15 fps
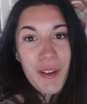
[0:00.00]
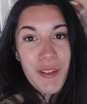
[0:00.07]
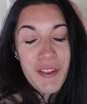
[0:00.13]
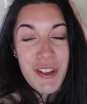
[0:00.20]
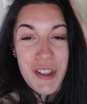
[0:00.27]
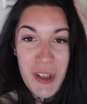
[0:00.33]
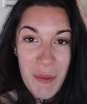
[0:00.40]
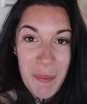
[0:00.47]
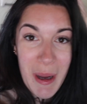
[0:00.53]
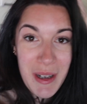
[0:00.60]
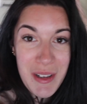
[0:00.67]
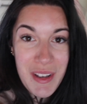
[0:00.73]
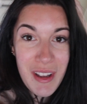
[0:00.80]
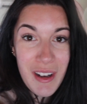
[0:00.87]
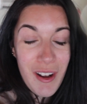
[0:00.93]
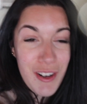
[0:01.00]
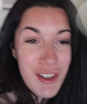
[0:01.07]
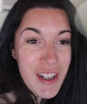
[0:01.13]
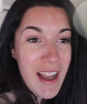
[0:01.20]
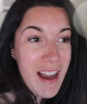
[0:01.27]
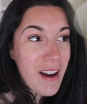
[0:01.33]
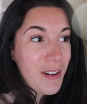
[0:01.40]
just got back to the lodge
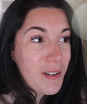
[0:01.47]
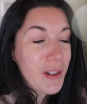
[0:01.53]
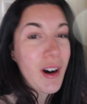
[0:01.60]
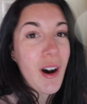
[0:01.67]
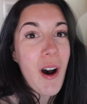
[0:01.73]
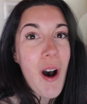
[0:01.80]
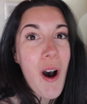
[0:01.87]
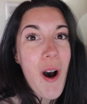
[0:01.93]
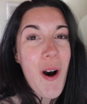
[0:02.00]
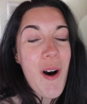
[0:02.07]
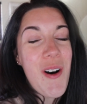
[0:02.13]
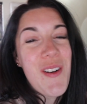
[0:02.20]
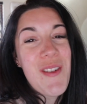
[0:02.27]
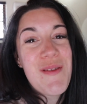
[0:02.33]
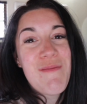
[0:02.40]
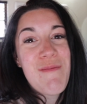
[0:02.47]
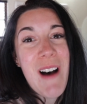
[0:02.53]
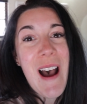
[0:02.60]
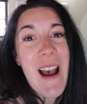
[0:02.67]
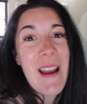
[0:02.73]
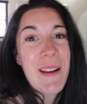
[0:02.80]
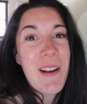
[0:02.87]
now. Oh
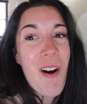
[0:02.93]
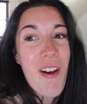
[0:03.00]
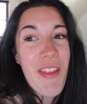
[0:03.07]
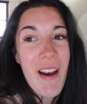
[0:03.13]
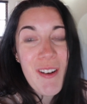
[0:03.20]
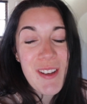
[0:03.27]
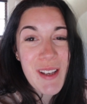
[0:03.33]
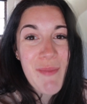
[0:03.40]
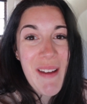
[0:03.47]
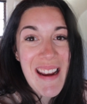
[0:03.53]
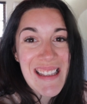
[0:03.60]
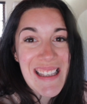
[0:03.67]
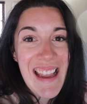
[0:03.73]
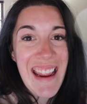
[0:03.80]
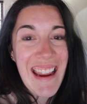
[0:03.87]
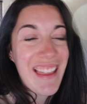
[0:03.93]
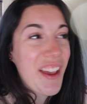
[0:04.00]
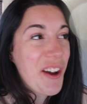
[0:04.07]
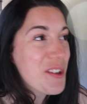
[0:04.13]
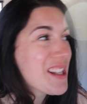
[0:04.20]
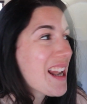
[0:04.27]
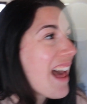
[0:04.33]
my god, that was amazing.
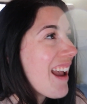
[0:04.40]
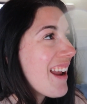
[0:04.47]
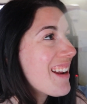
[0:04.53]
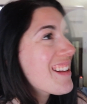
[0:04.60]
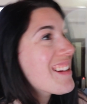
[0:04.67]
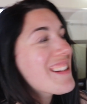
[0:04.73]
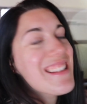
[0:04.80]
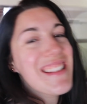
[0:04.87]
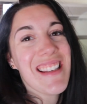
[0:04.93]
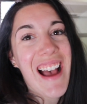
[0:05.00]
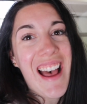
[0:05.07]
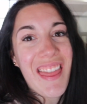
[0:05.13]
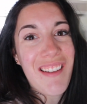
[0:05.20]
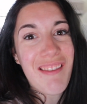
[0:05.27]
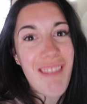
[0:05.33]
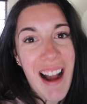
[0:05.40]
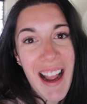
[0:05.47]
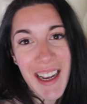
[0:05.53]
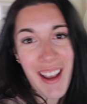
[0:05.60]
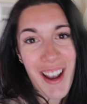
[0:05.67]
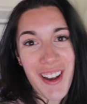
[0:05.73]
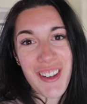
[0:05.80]
Those lions and the
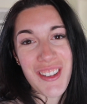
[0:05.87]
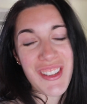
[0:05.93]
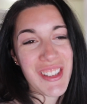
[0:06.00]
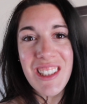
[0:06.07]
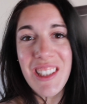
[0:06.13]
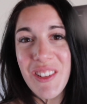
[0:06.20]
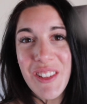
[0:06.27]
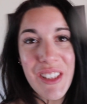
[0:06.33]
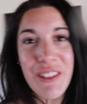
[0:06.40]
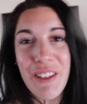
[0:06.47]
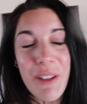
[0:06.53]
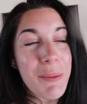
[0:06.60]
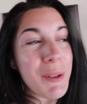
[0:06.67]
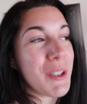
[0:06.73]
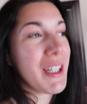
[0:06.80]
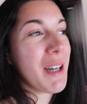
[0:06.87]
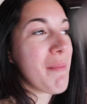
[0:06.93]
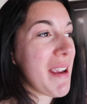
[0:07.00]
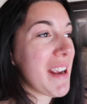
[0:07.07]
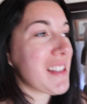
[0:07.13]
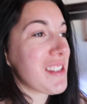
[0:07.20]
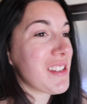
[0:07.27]
rhinos. That was incredible. That
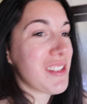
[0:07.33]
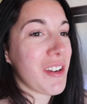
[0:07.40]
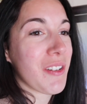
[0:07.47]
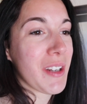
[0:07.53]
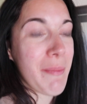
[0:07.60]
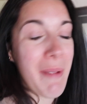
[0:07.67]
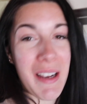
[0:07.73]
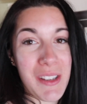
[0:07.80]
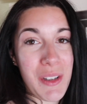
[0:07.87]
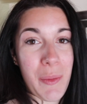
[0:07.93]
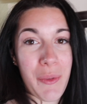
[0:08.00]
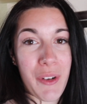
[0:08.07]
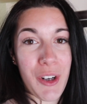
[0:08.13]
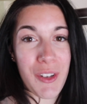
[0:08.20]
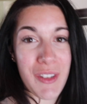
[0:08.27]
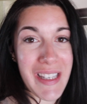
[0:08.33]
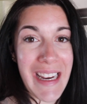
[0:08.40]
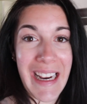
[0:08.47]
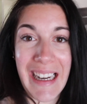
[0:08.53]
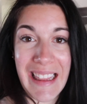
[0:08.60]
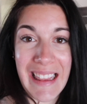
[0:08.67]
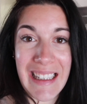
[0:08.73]
makes totally makes up for not
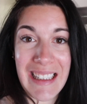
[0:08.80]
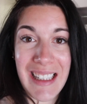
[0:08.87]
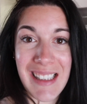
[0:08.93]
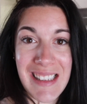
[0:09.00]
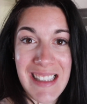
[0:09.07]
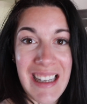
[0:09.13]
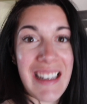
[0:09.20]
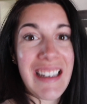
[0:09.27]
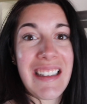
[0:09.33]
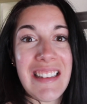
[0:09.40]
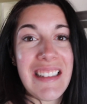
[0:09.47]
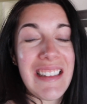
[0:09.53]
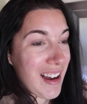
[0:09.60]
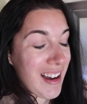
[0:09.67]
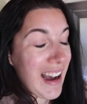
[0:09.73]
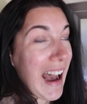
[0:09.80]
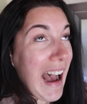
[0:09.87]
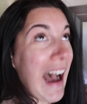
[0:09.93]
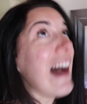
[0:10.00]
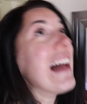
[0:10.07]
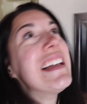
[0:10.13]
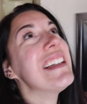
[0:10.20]
seeing anything last night.
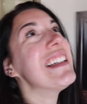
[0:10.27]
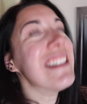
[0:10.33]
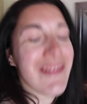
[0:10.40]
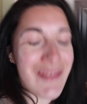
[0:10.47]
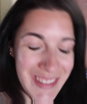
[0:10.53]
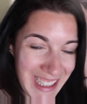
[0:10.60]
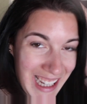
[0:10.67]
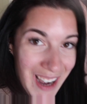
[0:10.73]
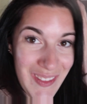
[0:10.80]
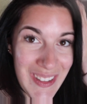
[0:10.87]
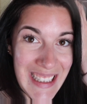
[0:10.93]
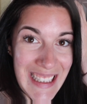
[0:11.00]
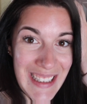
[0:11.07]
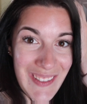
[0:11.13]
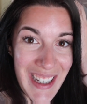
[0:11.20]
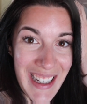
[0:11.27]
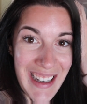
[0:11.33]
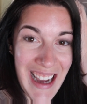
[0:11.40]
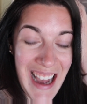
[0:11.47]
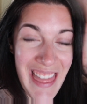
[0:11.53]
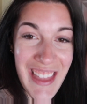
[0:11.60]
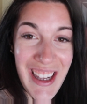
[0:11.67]
Ah, can't believe it.
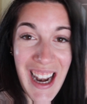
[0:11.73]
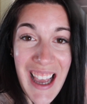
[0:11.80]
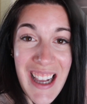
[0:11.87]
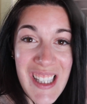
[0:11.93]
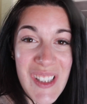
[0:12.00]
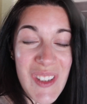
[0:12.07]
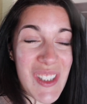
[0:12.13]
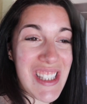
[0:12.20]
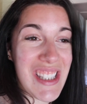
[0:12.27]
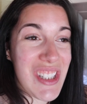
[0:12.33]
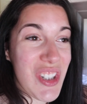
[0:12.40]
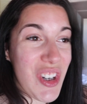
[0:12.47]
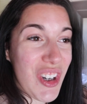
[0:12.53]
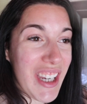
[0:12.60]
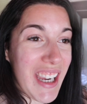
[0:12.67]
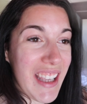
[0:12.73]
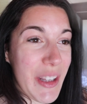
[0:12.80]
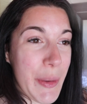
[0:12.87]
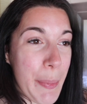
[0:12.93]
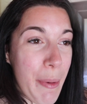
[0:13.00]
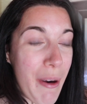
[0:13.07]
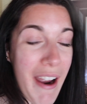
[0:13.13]
And the lions were stalking
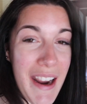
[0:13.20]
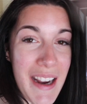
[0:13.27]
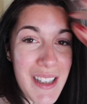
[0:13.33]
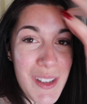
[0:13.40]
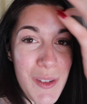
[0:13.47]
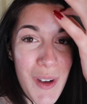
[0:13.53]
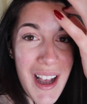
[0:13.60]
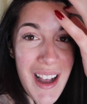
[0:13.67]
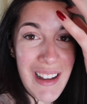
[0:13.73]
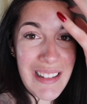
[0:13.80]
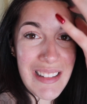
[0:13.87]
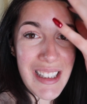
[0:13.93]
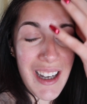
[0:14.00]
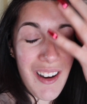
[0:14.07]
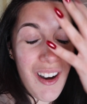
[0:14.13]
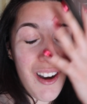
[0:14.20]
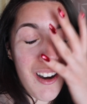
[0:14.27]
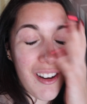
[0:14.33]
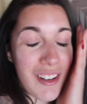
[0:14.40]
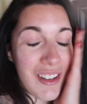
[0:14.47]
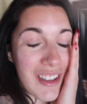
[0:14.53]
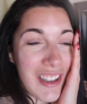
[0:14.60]
the prey as well. They're,
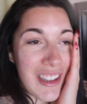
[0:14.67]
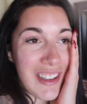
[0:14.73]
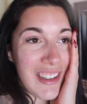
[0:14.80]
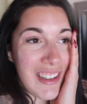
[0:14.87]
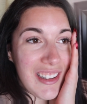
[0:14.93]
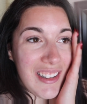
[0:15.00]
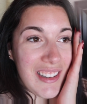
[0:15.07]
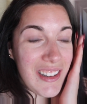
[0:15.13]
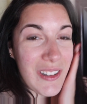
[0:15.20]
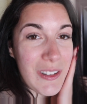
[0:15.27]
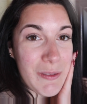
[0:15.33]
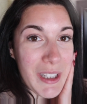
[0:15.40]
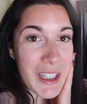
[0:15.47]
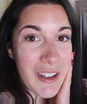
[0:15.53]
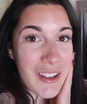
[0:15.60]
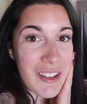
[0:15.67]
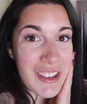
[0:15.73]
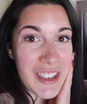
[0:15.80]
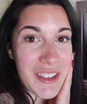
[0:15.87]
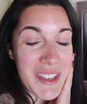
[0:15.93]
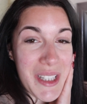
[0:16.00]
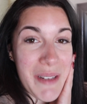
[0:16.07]
oh, oh my god, it was